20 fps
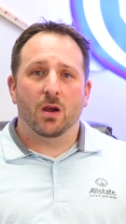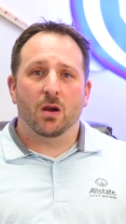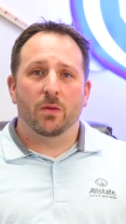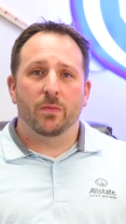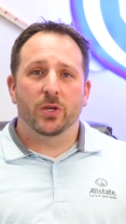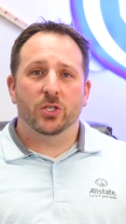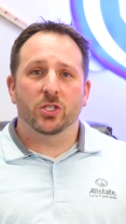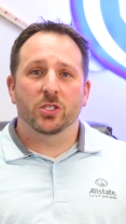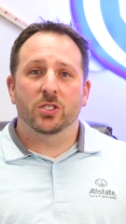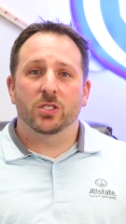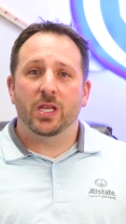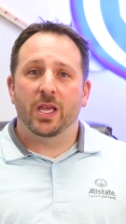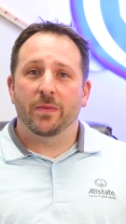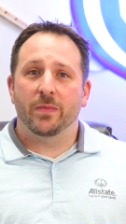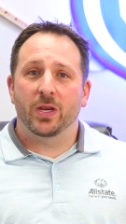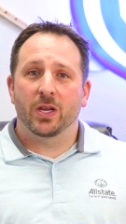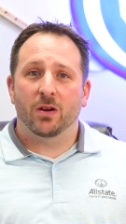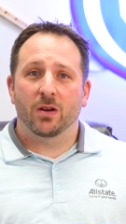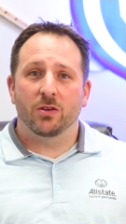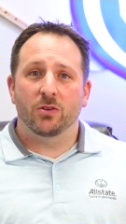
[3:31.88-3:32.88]
Our mission
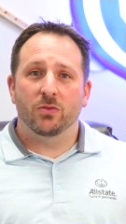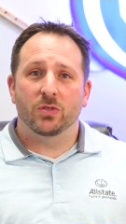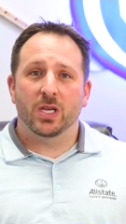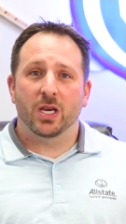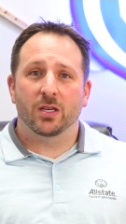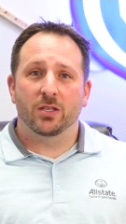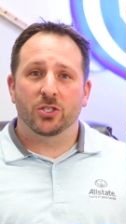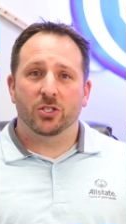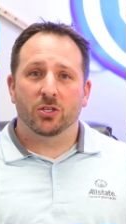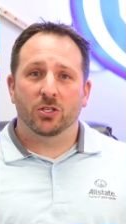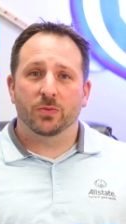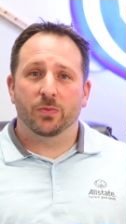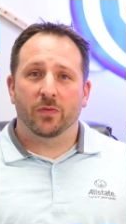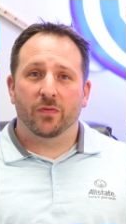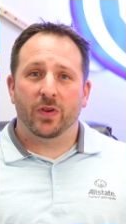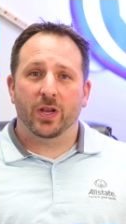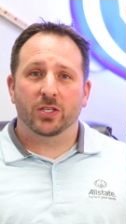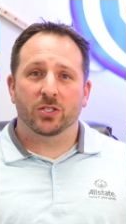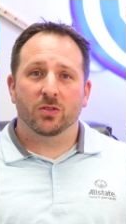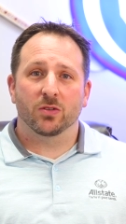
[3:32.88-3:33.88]
statement here at Newtown Insurance
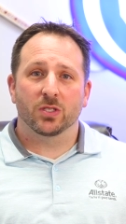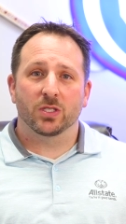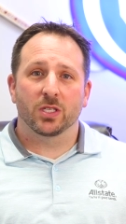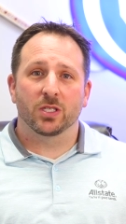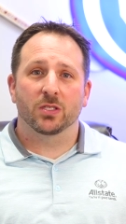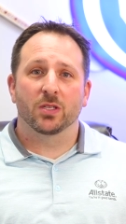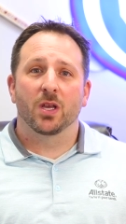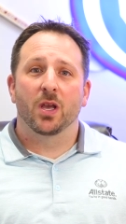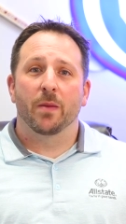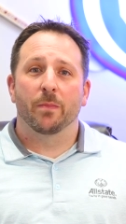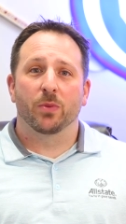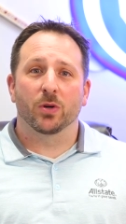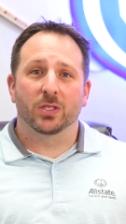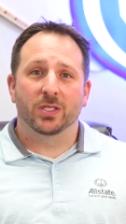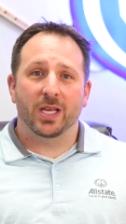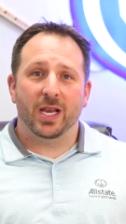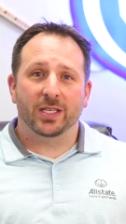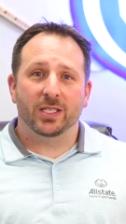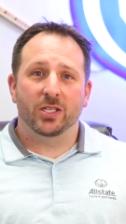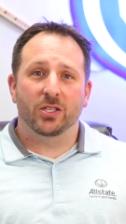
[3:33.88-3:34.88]
Professionals is
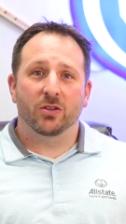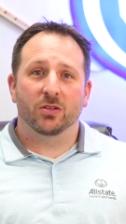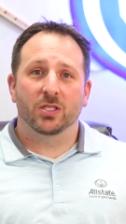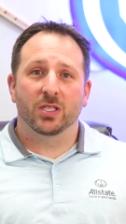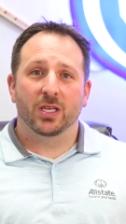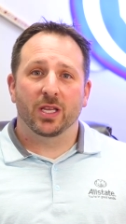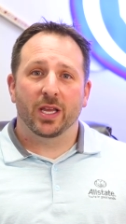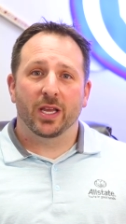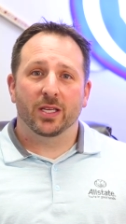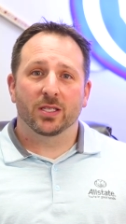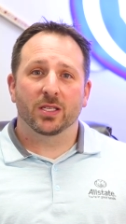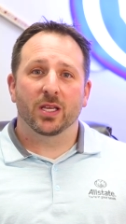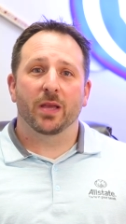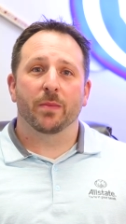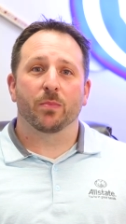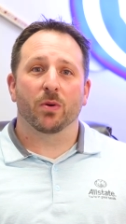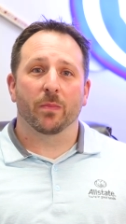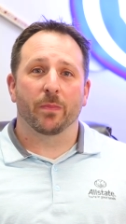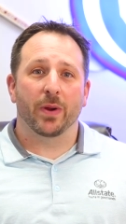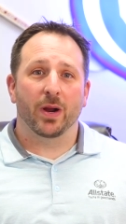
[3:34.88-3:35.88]
protecting your todays
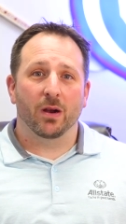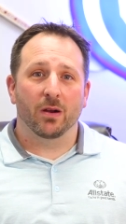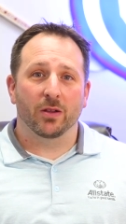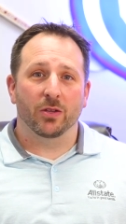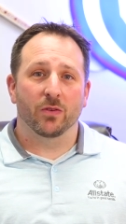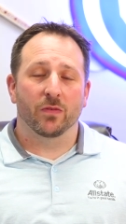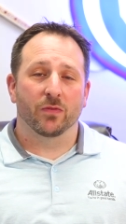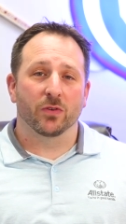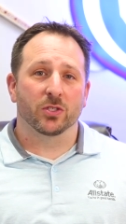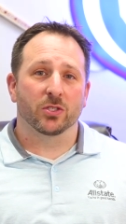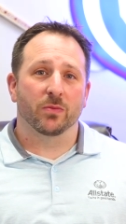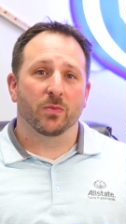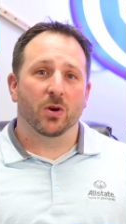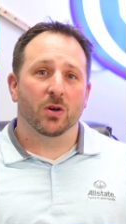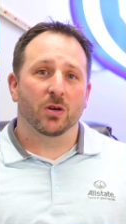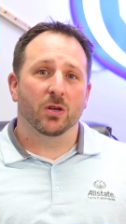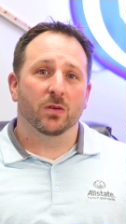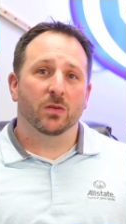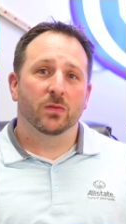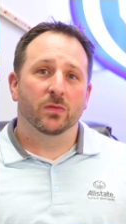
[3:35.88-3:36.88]
and preparing you for
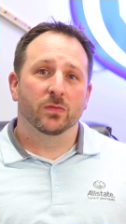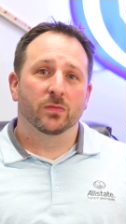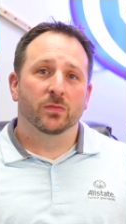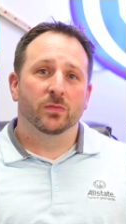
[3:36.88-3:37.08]
tomorrow.